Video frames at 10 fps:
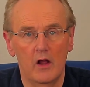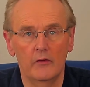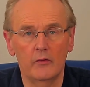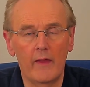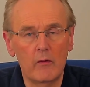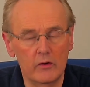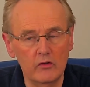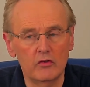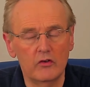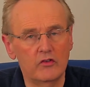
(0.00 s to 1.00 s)
And so they were
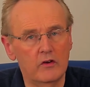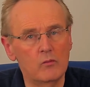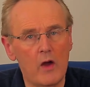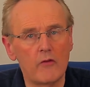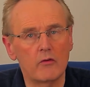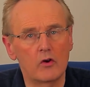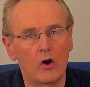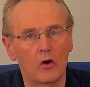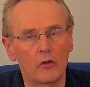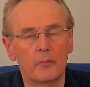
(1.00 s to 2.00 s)
interested in whether or
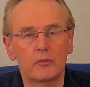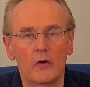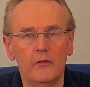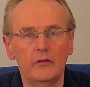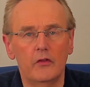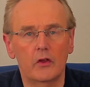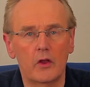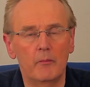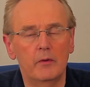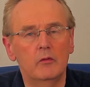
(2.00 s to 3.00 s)
not the profits that the
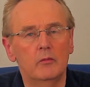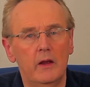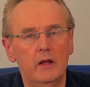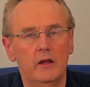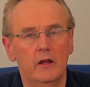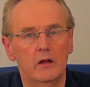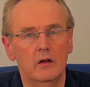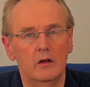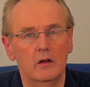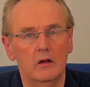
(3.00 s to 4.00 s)
company was making
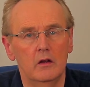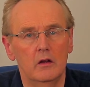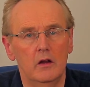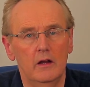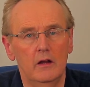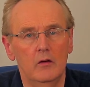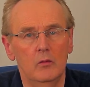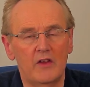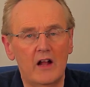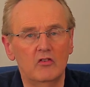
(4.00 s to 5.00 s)

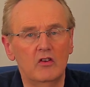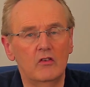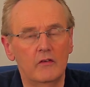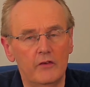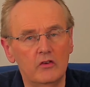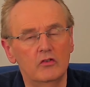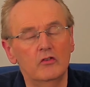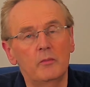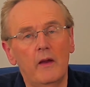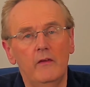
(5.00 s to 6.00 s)
was actually sufficient
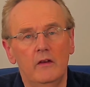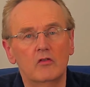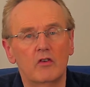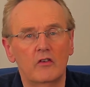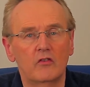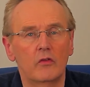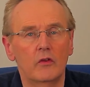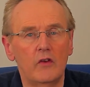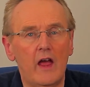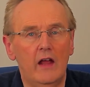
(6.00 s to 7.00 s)
to pay the interest on the
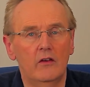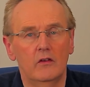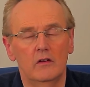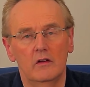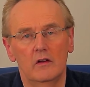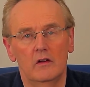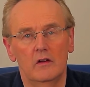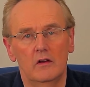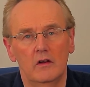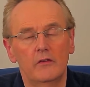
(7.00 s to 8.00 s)
debt.
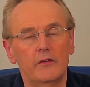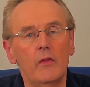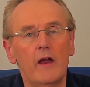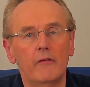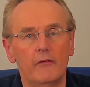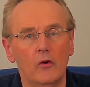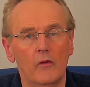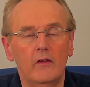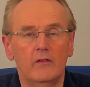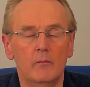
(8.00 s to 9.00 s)
And so therefore,
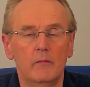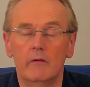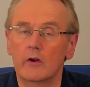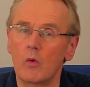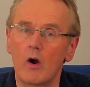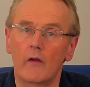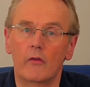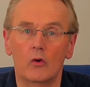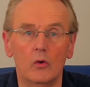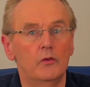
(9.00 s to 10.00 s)
they simply required
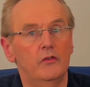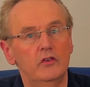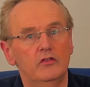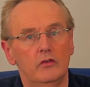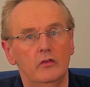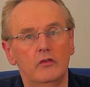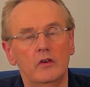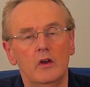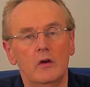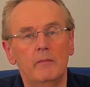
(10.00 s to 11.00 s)
that all divisions
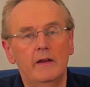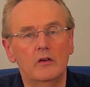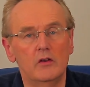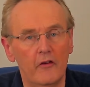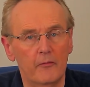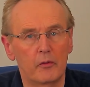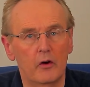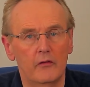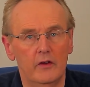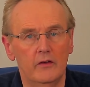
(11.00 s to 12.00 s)
made enough
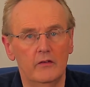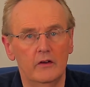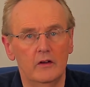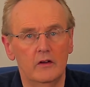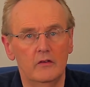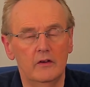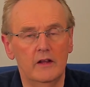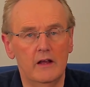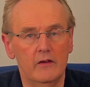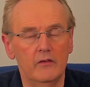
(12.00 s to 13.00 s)
profit to
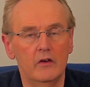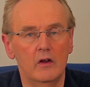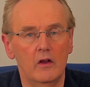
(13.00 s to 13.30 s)
give